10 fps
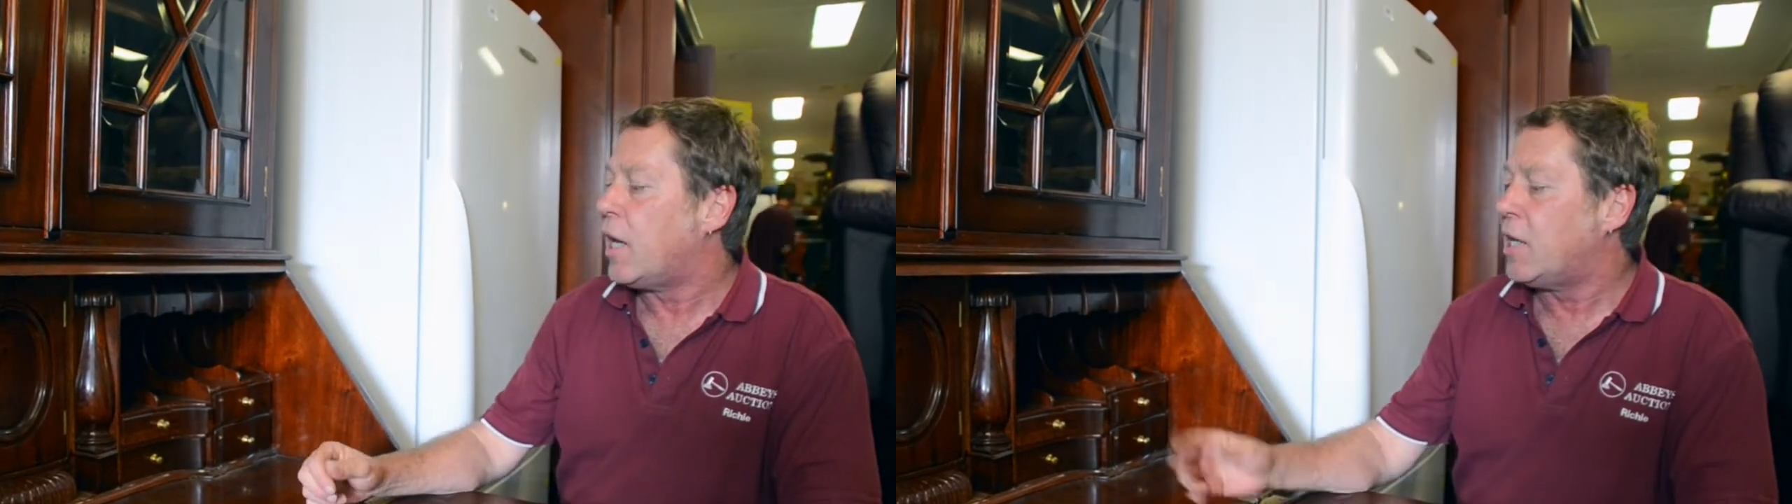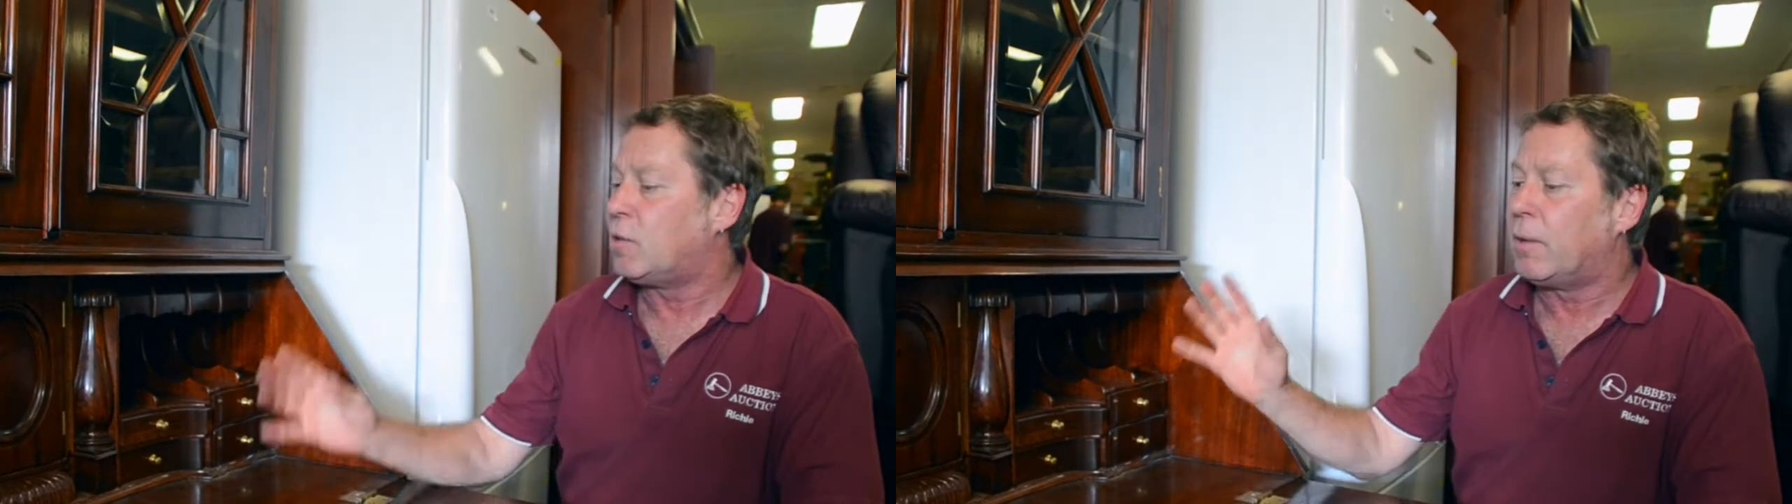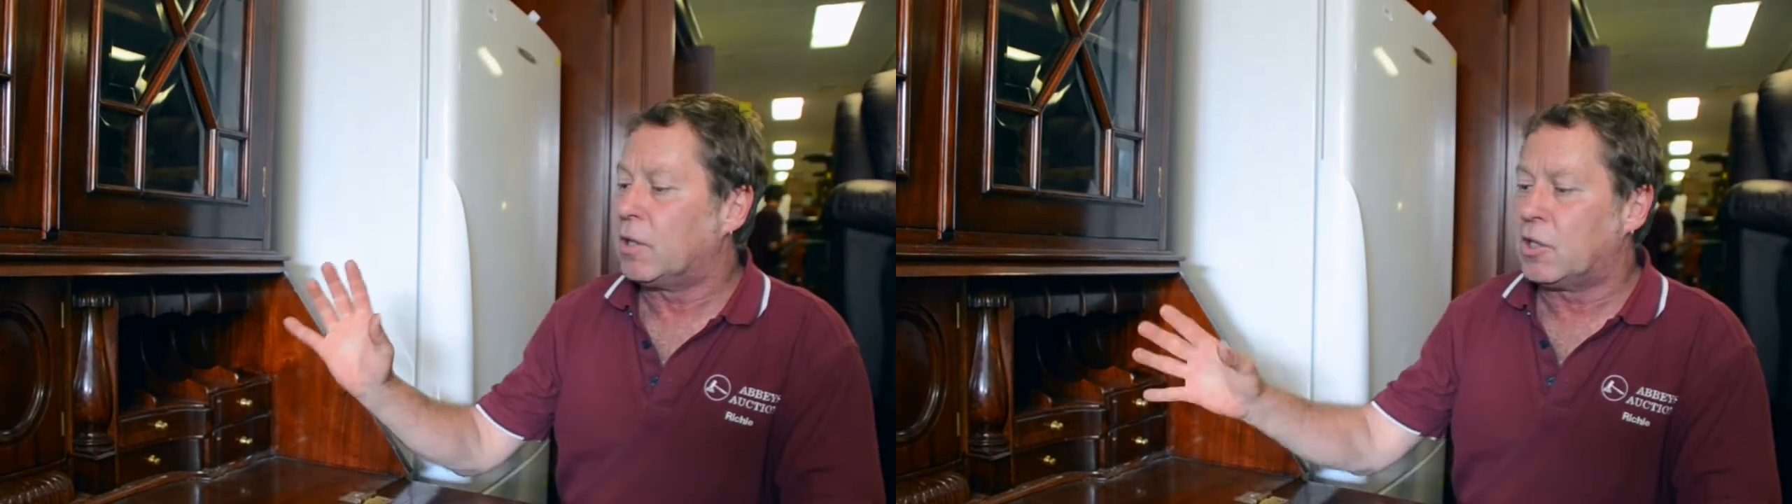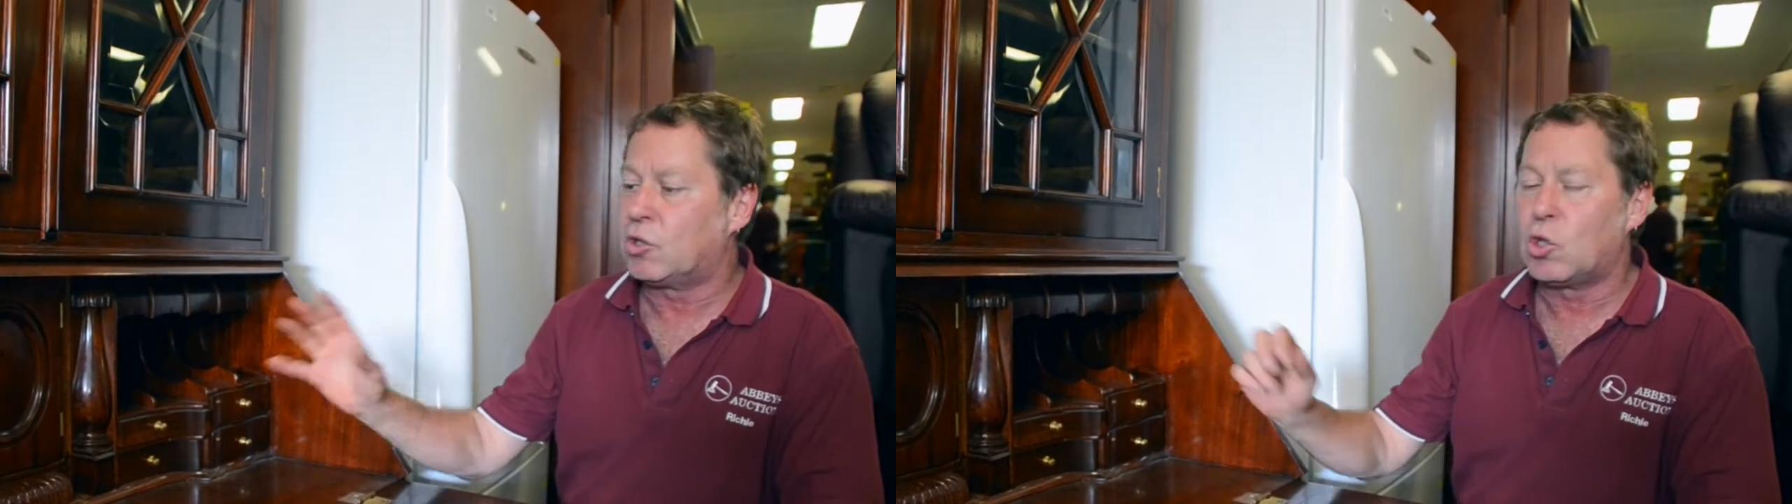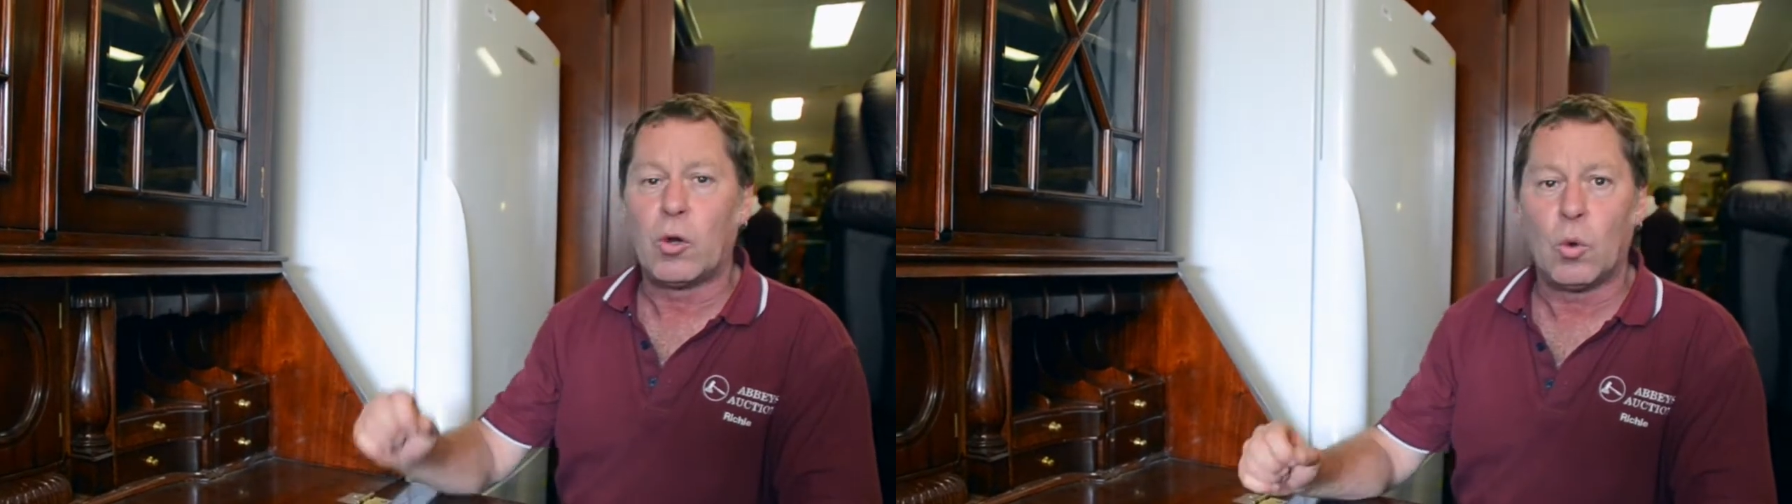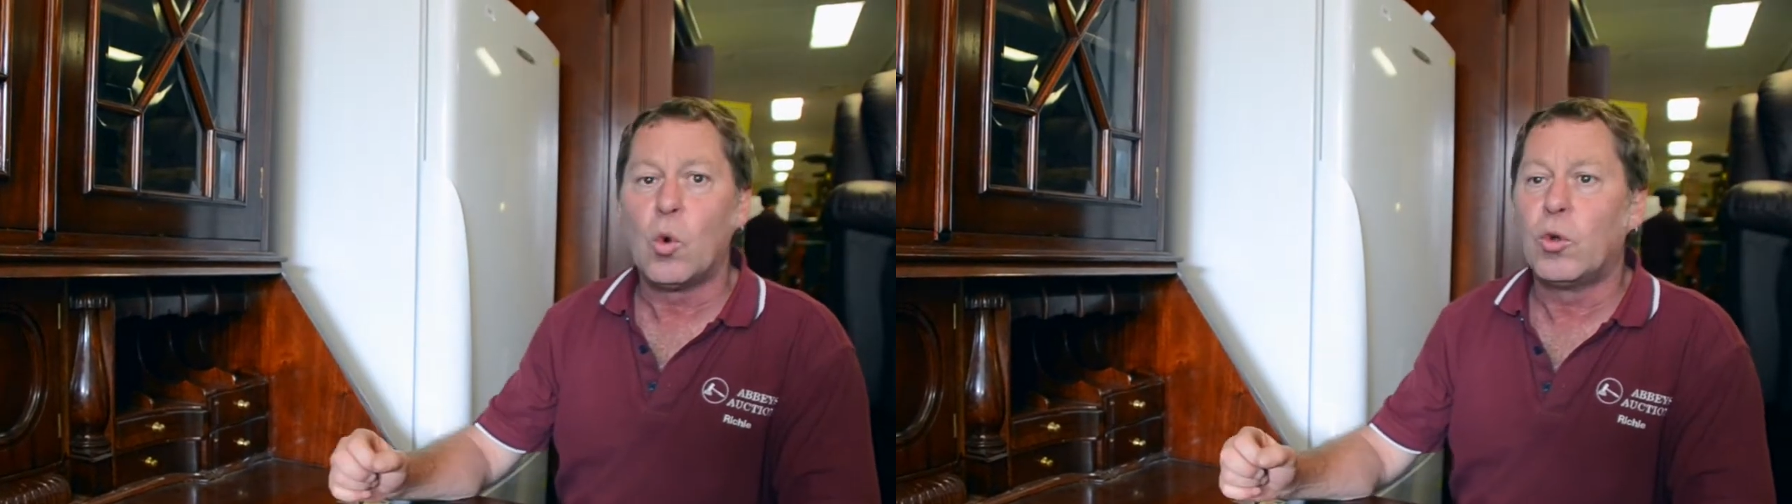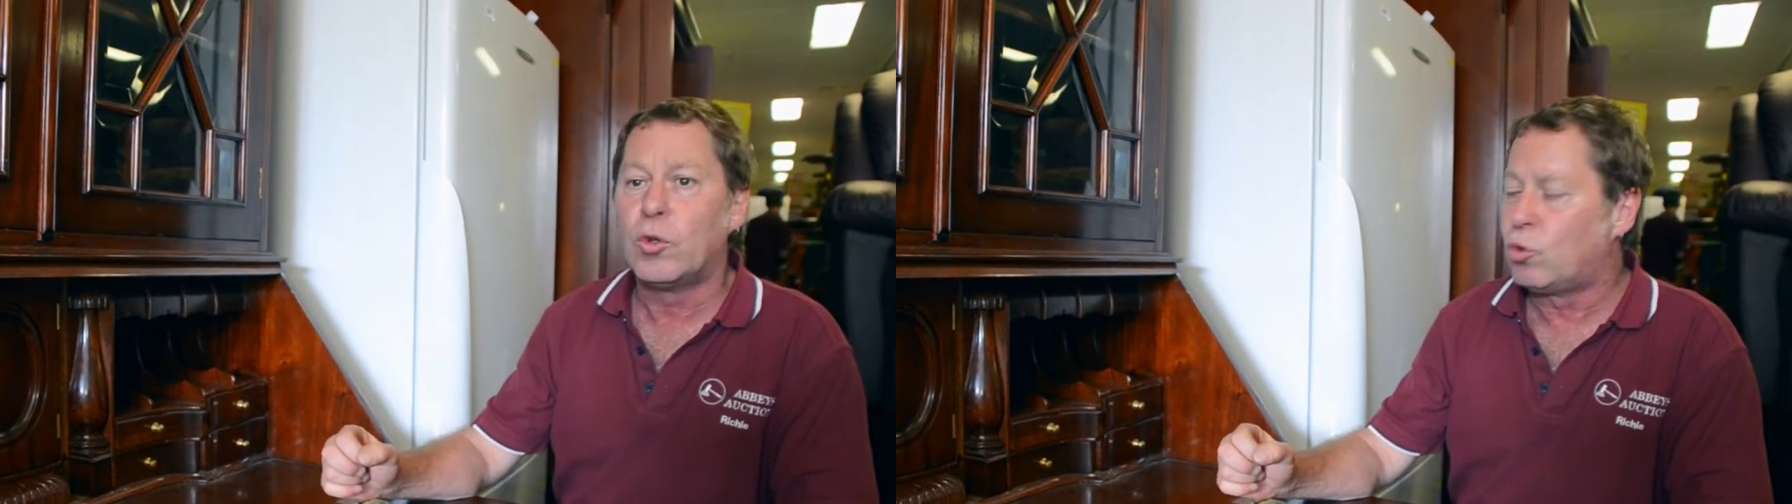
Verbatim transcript: is because it's got all the